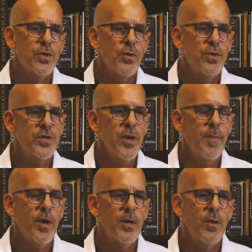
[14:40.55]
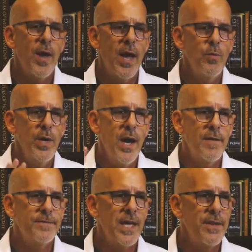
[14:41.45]
So there are some argue, had we
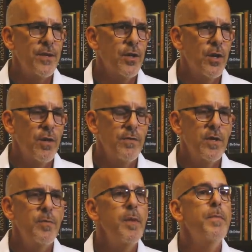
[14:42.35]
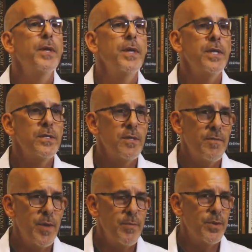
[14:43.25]
not flattened the curve, there'd be millions
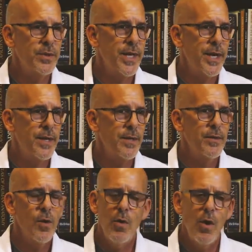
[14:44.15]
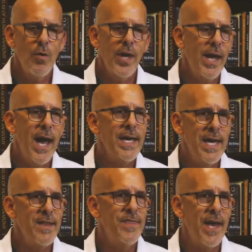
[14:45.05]
of people dead. Okay, I
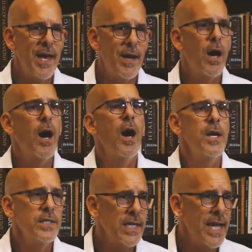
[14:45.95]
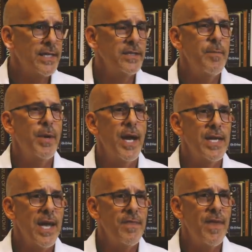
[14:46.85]
get that unlikely, but I
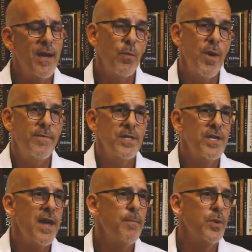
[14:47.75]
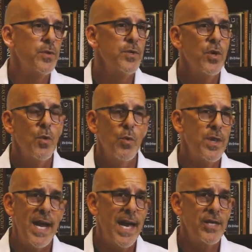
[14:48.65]
get that. And we have examples where
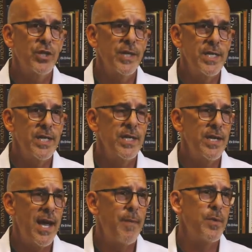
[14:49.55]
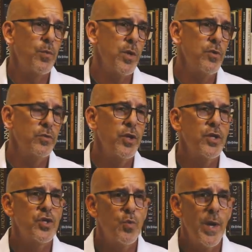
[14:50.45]
that actually didn't happen. When you look
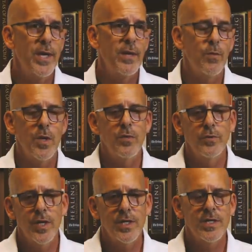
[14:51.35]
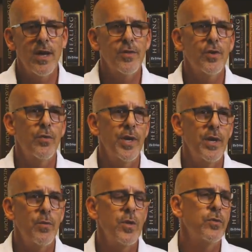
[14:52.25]
at Sweden, when you look at South
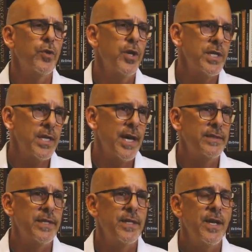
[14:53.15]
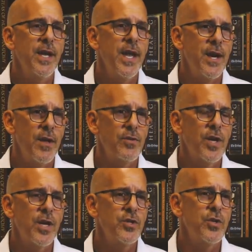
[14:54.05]
Korea, when you look at Thailand and other
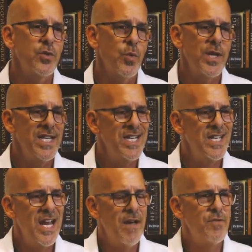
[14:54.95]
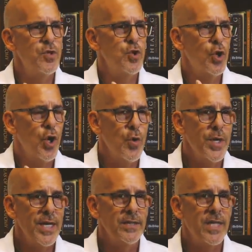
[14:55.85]
countries where they didn't have the
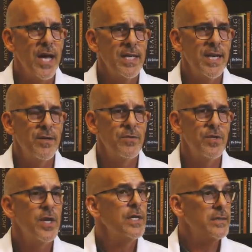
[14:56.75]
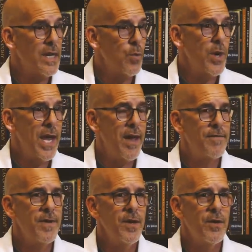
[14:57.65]
draconian lockdowns like we
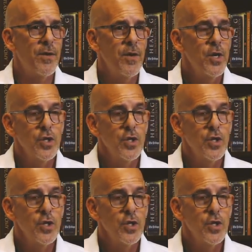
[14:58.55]
have here.